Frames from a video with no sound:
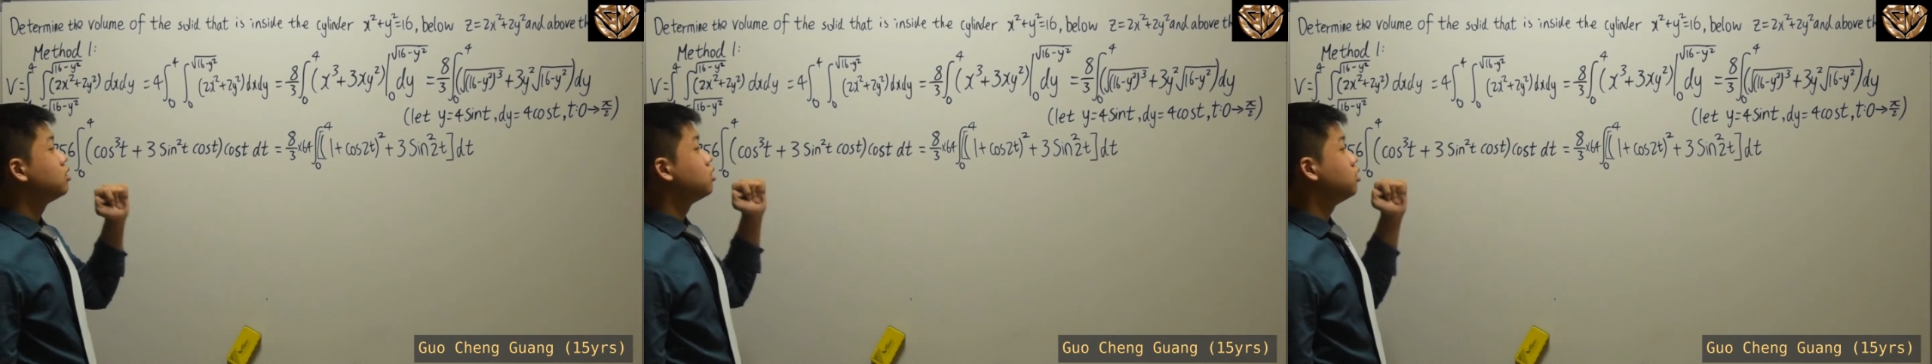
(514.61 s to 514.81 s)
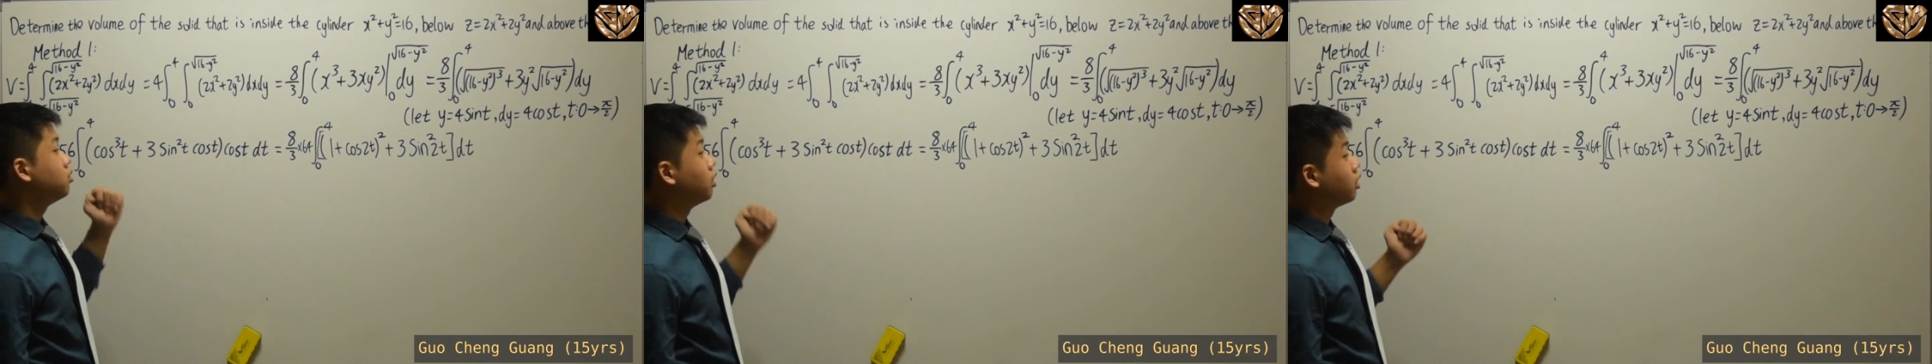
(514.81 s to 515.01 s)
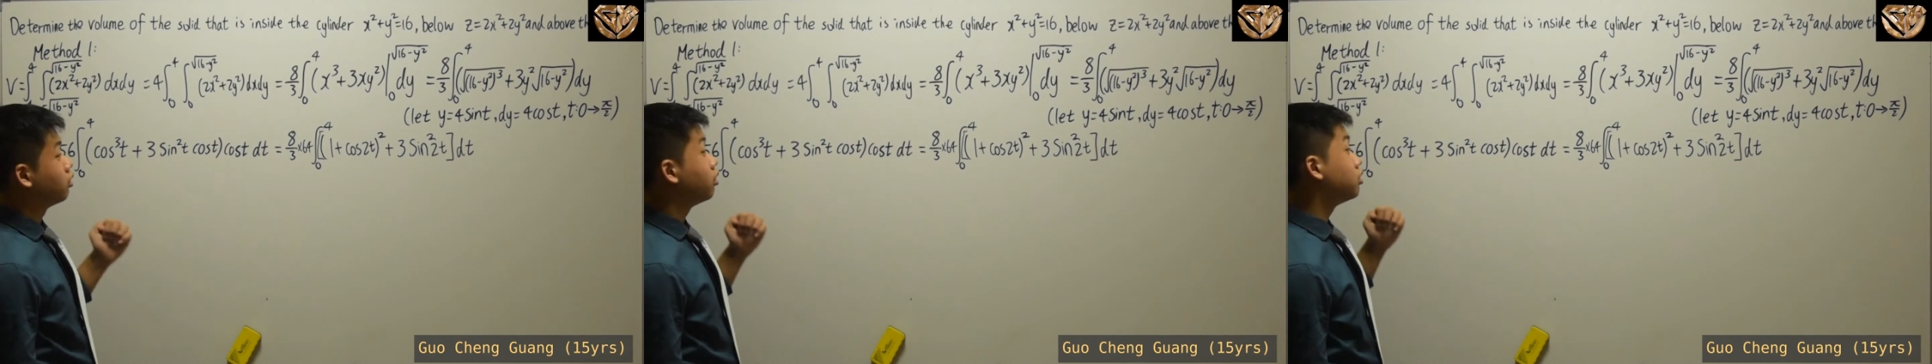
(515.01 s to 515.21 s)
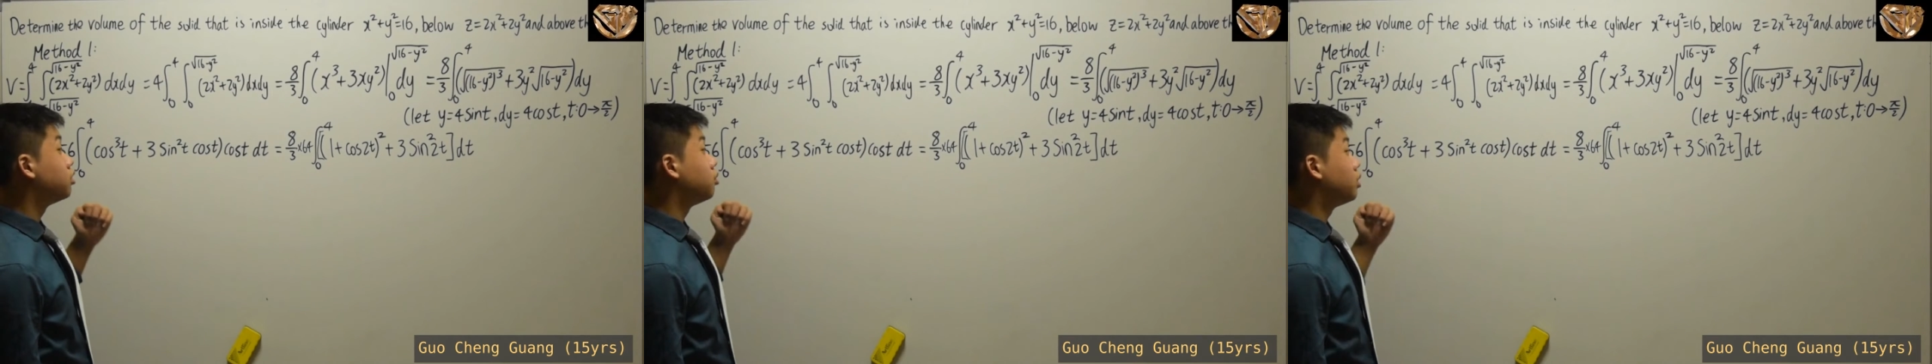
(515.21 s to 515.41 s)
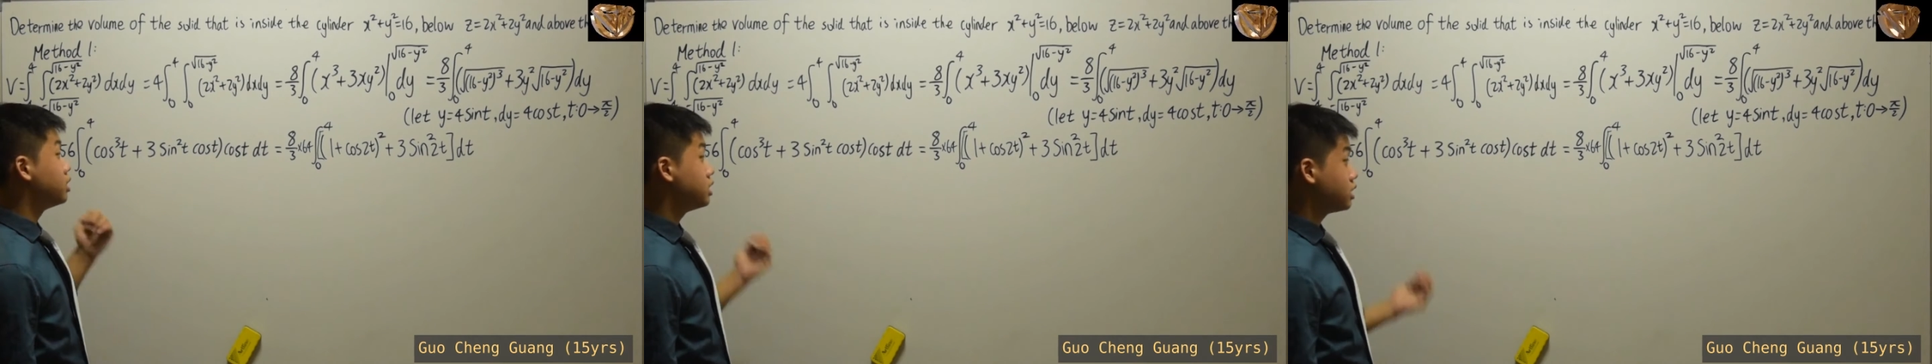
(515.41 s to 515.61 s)
you are going to
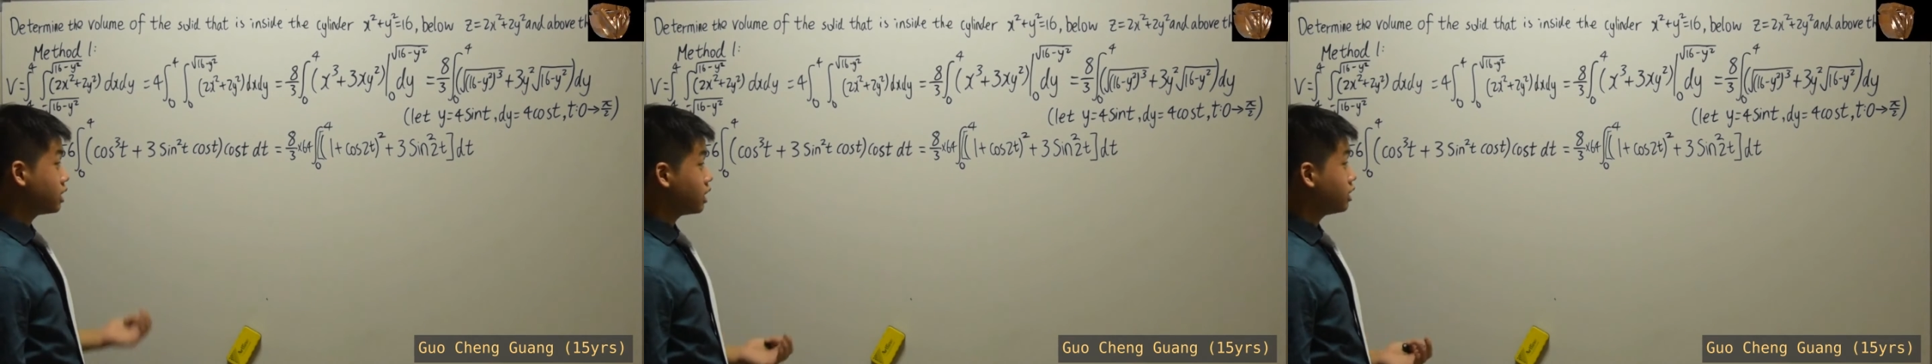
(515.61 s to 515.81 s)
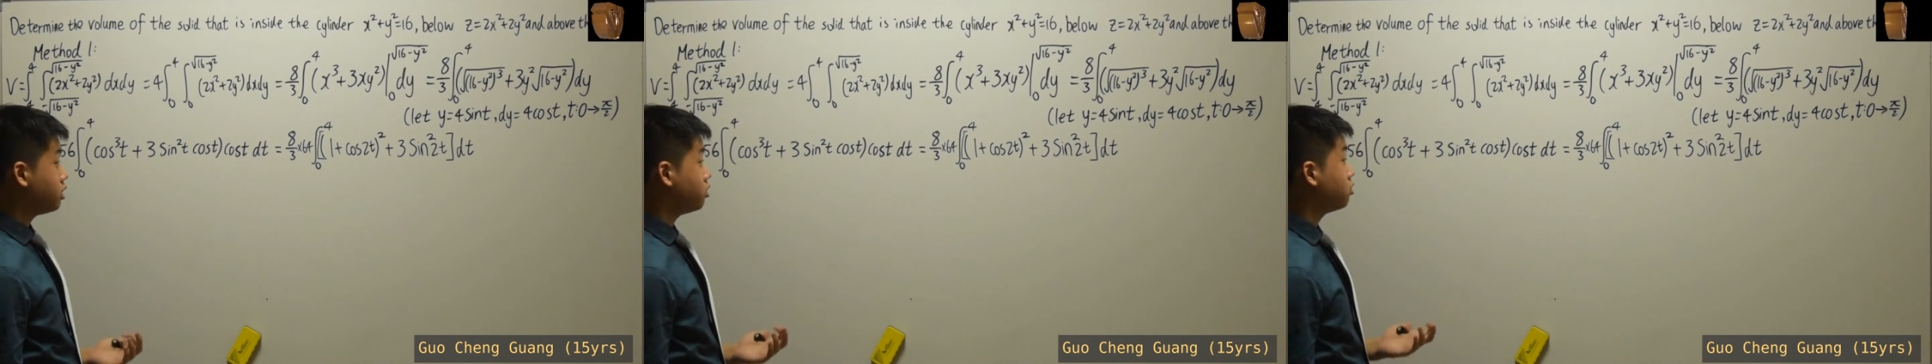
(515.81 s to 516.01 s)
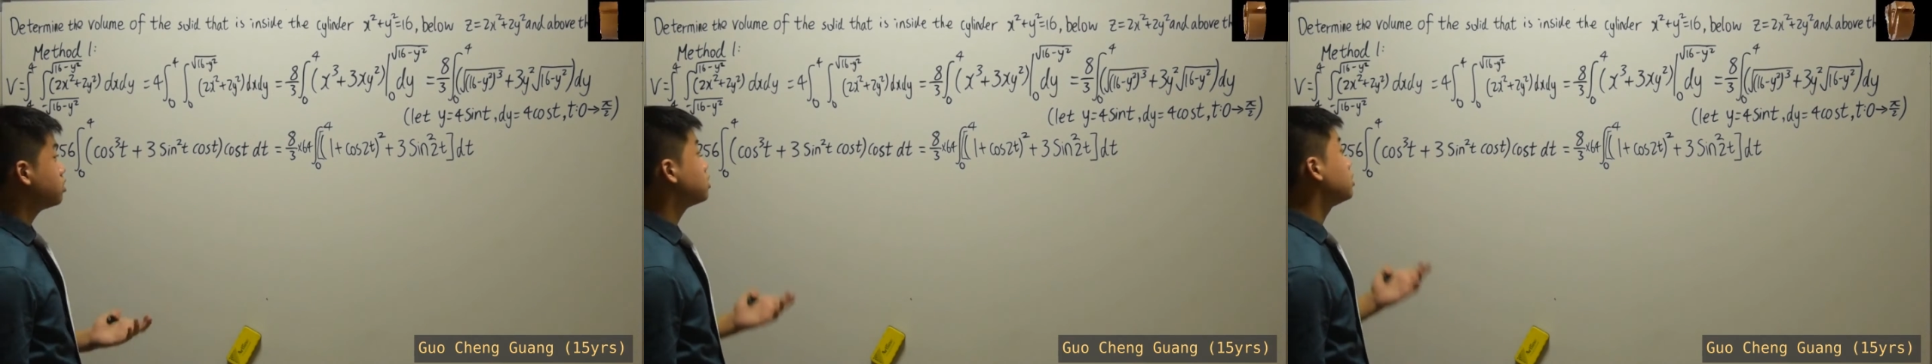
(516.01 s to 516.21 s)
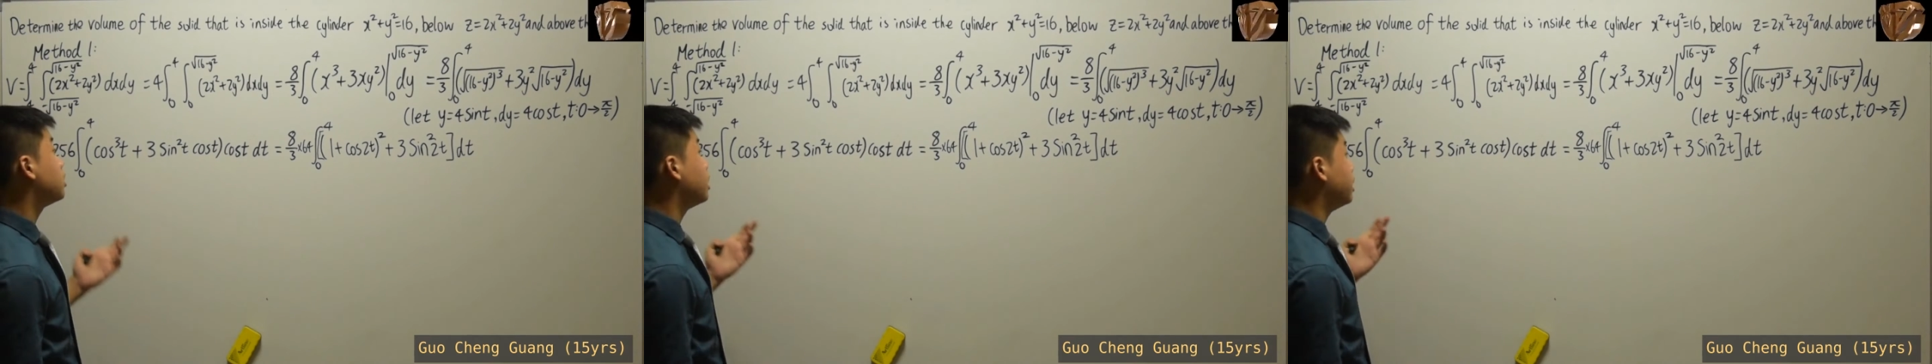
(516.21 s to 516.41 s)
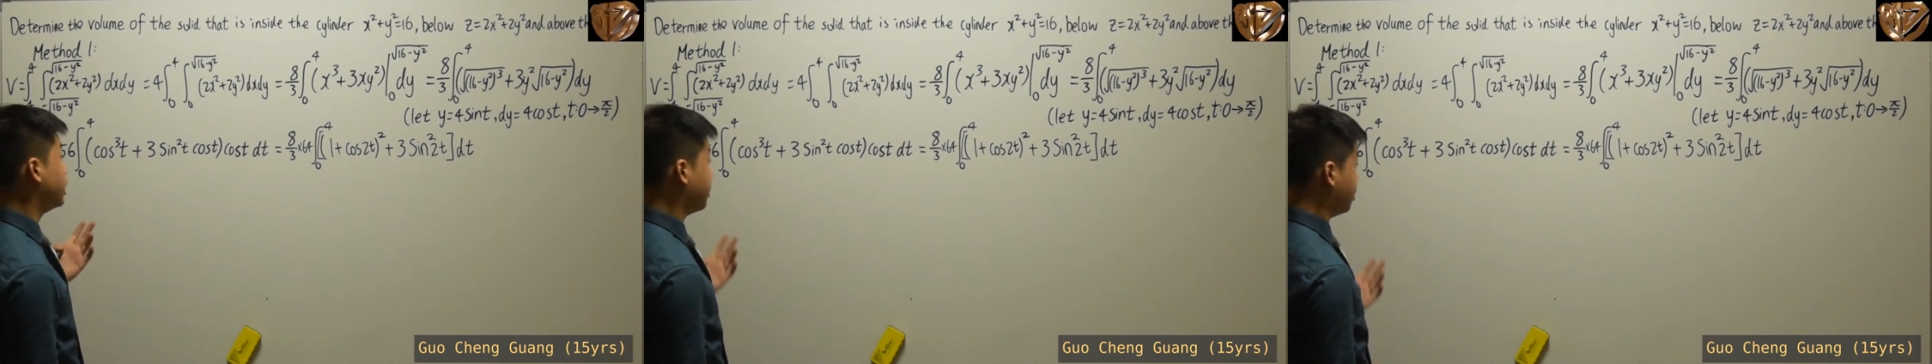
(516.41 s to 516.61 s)
once again use
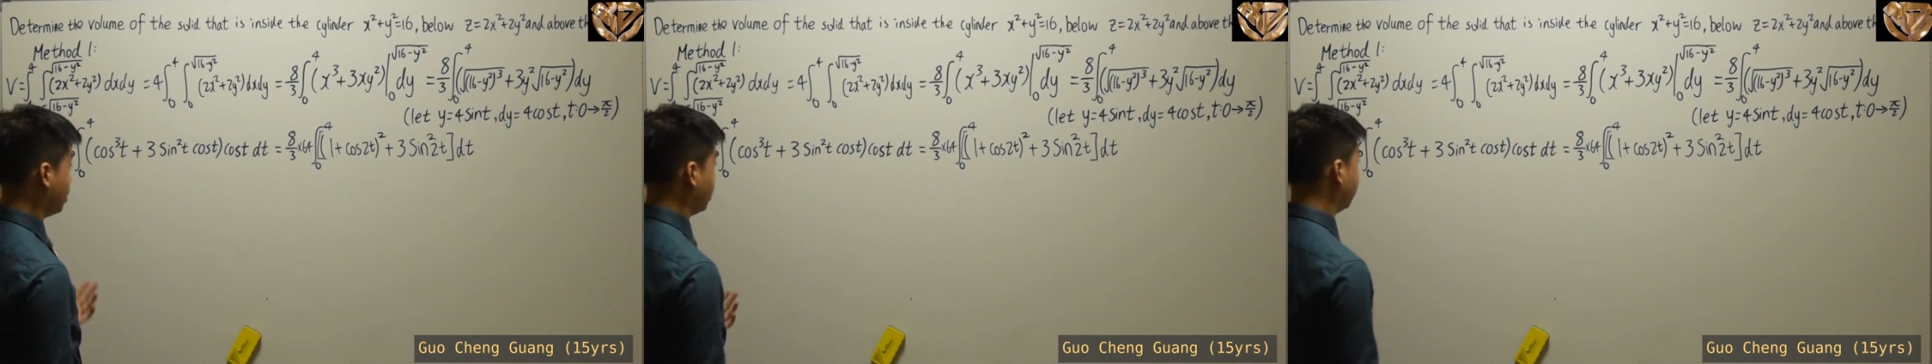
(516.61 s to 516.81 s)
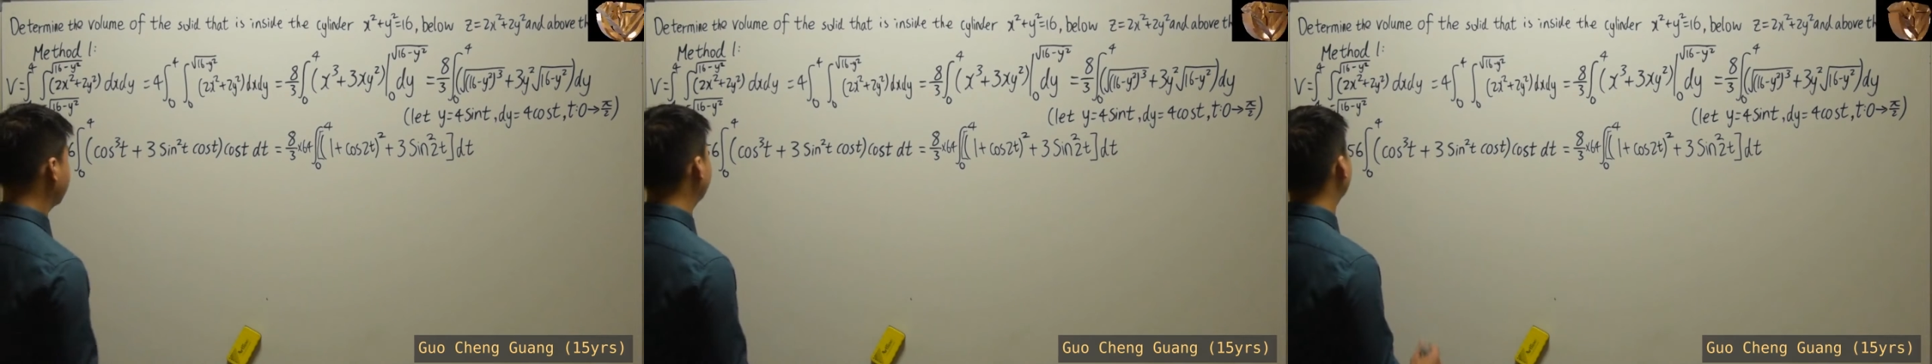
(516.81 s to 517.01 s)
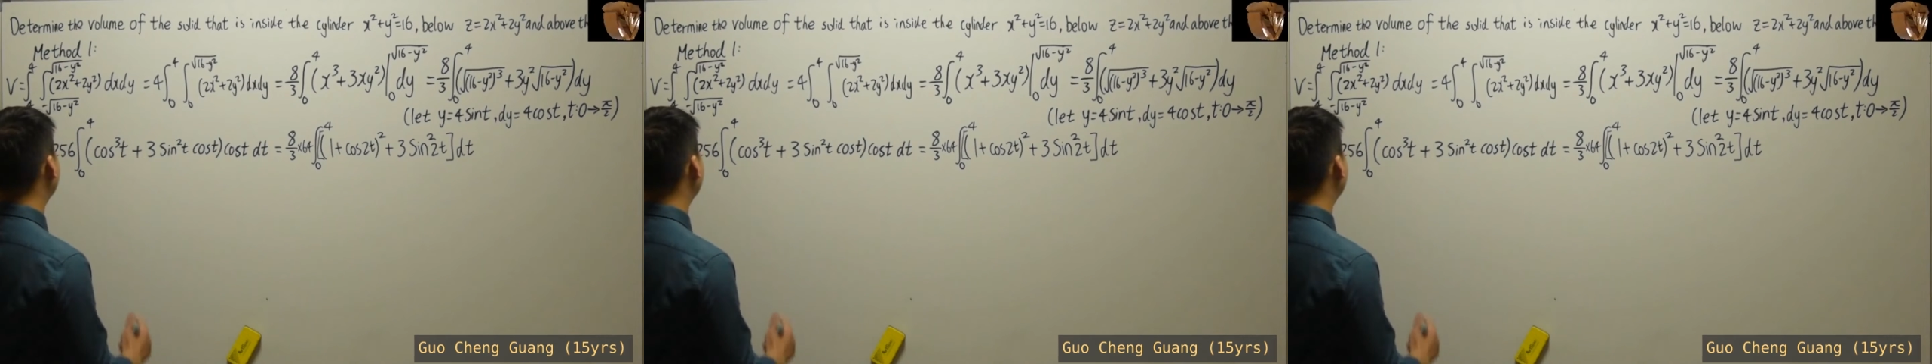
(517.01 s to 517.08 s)
a double angle